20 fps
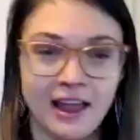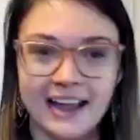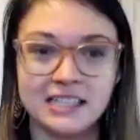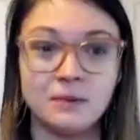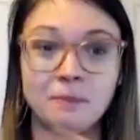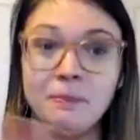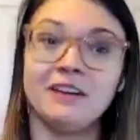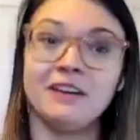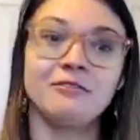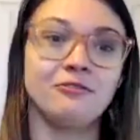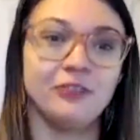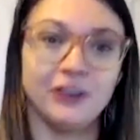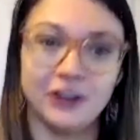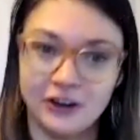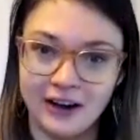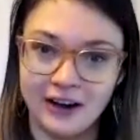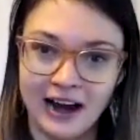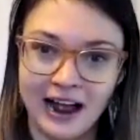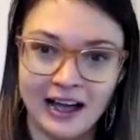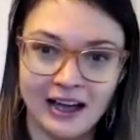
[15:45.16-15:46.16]
a big
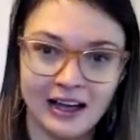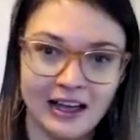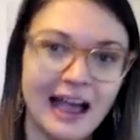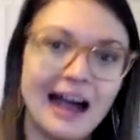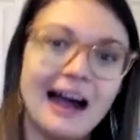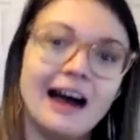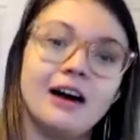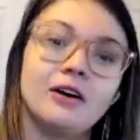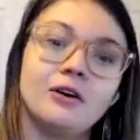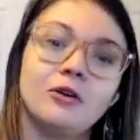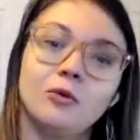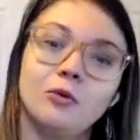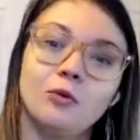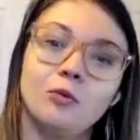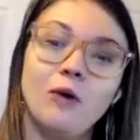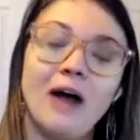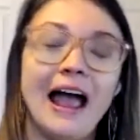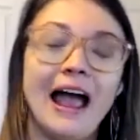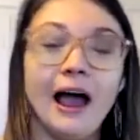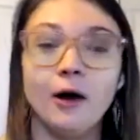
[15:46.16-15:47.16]
fear.
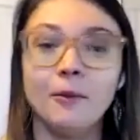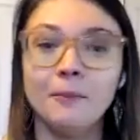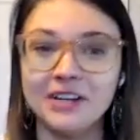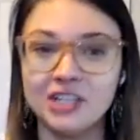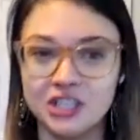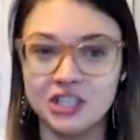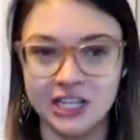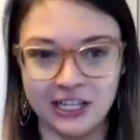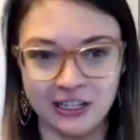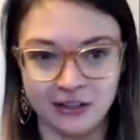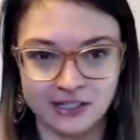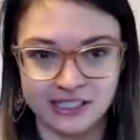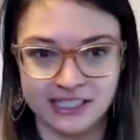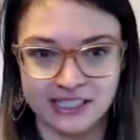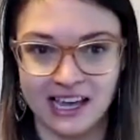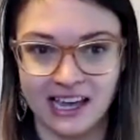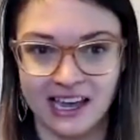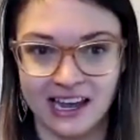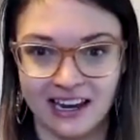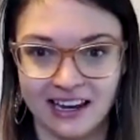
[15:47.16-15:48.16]
How much can you
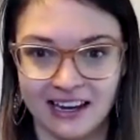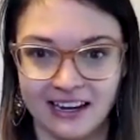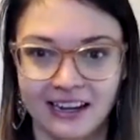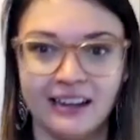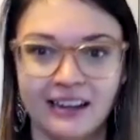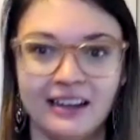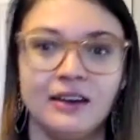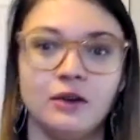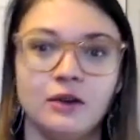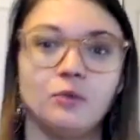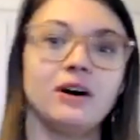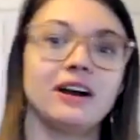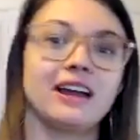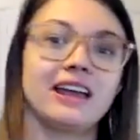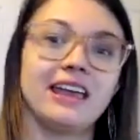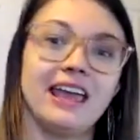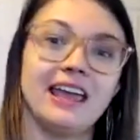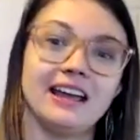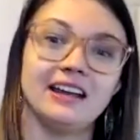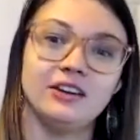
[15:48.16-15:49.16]
say? What
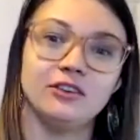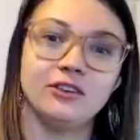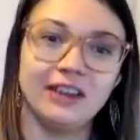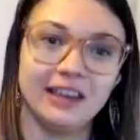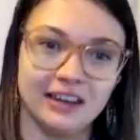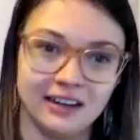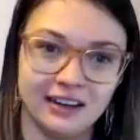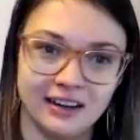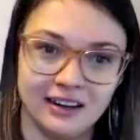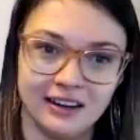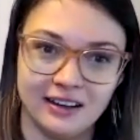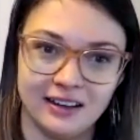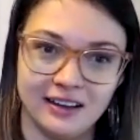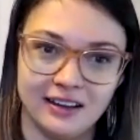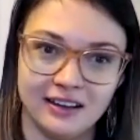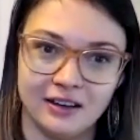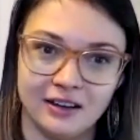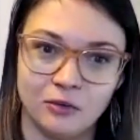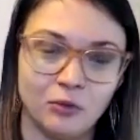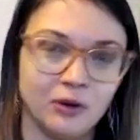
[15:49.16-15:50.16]
can
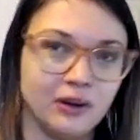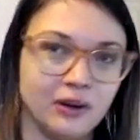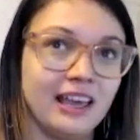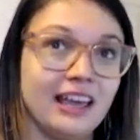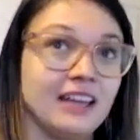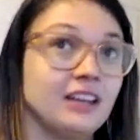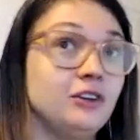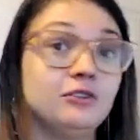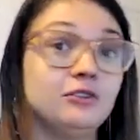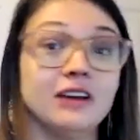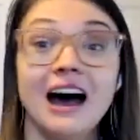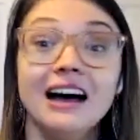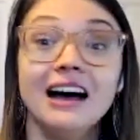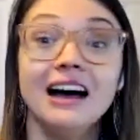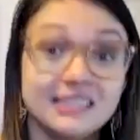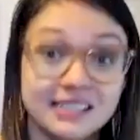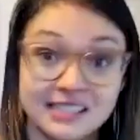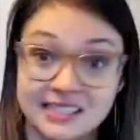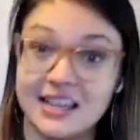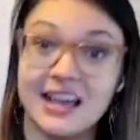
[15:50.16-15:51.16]
you
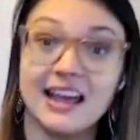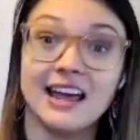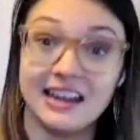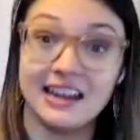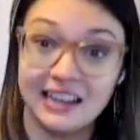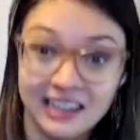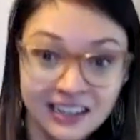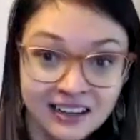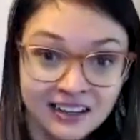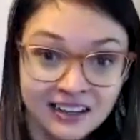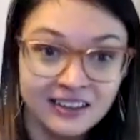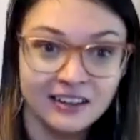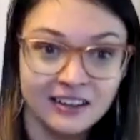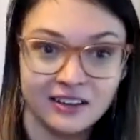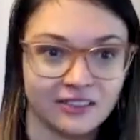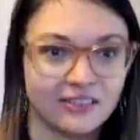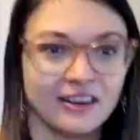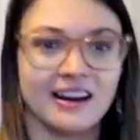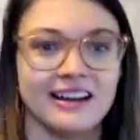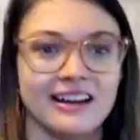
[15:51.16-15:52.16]
not say?
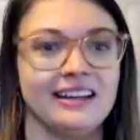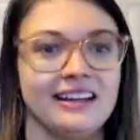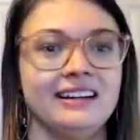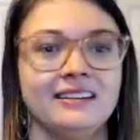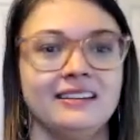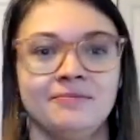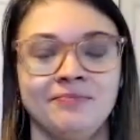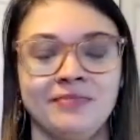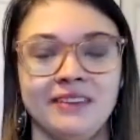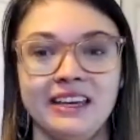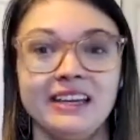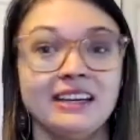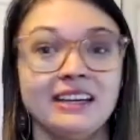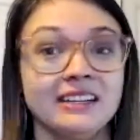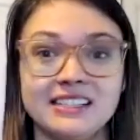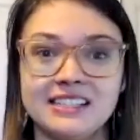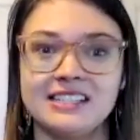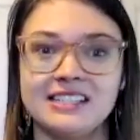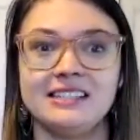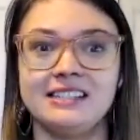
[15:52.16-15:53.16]
Right. In
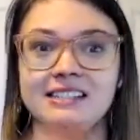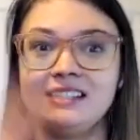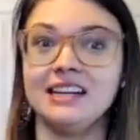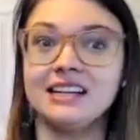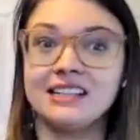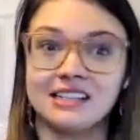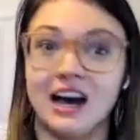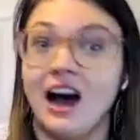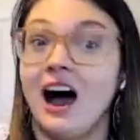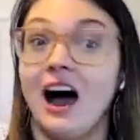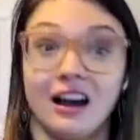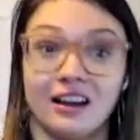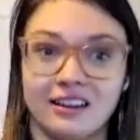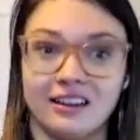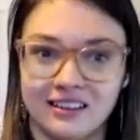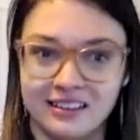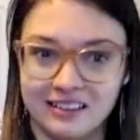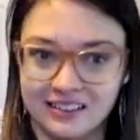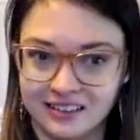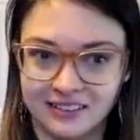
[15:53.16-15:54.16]
a
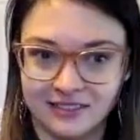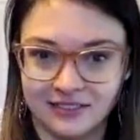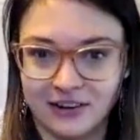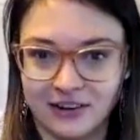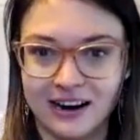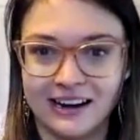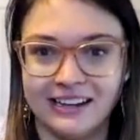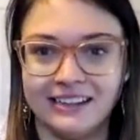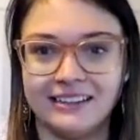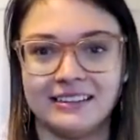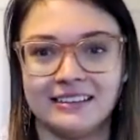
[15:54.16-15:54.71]
TikTok, right?